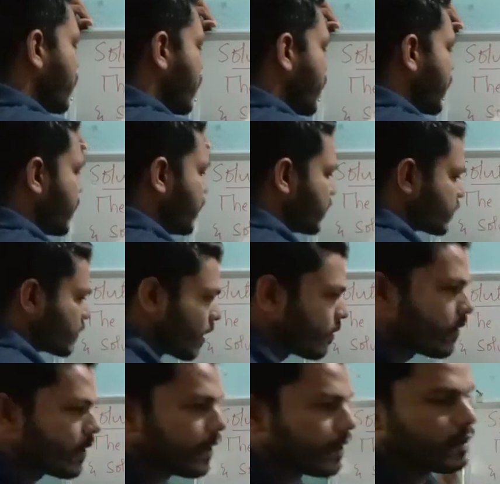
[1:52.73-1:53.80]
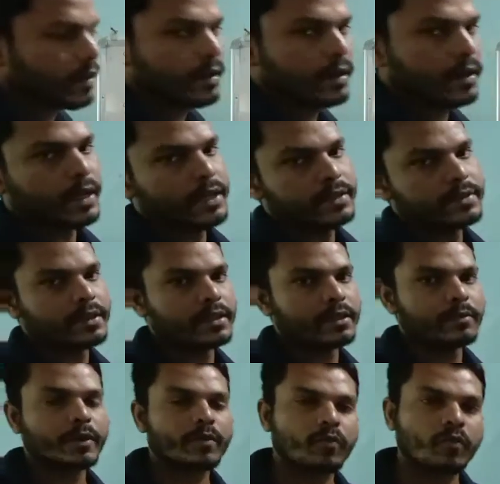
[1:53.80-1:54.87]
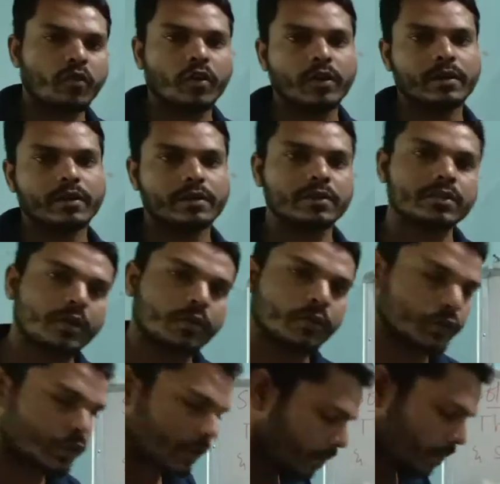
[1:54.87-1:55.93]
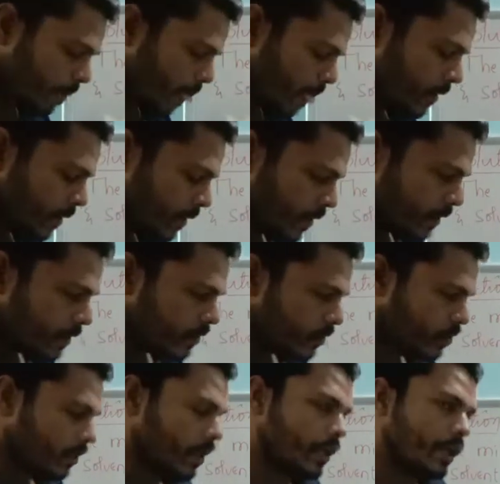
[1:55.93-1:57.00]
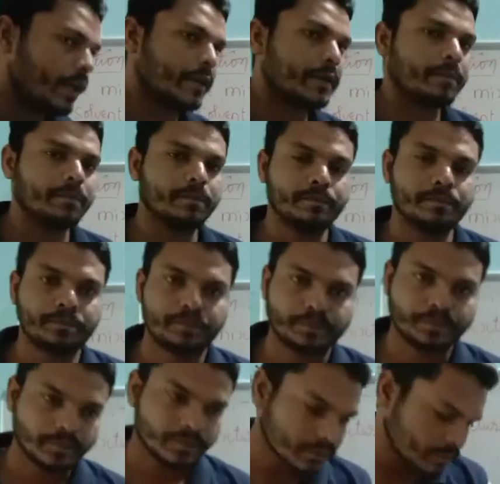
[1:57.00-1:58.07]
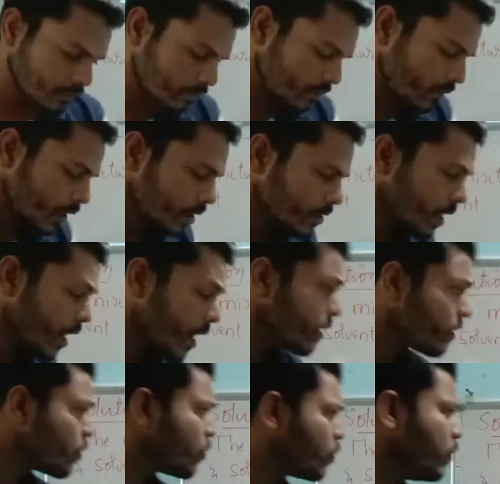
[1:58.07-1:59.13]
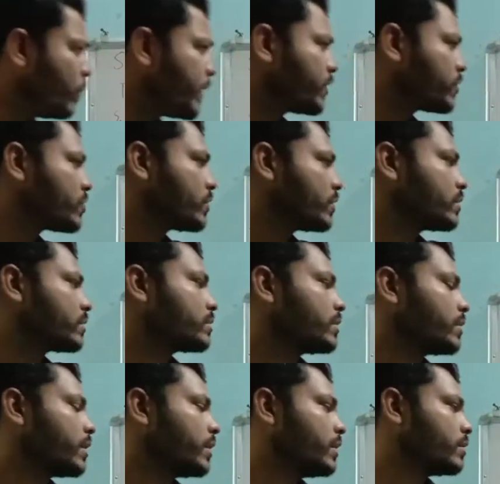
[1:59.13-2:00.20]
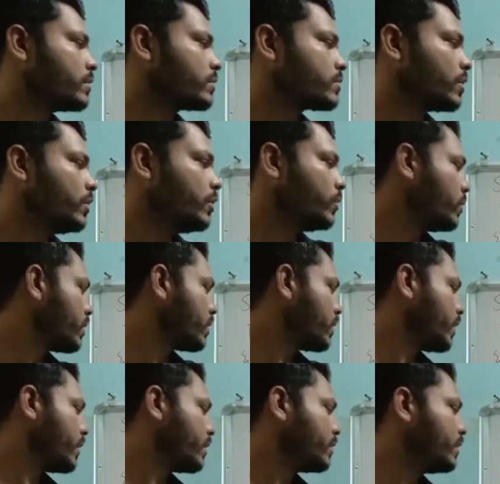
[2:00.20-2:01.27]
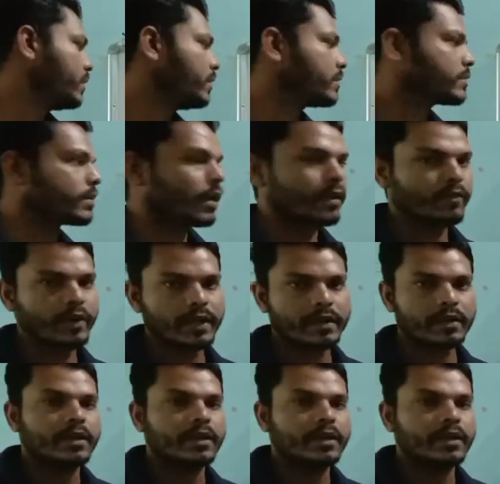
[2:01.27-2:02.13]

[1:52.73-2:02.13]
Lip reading: and solvent is nothing but what? Solution. So here there are two mixtures, right? Solute and the solvent.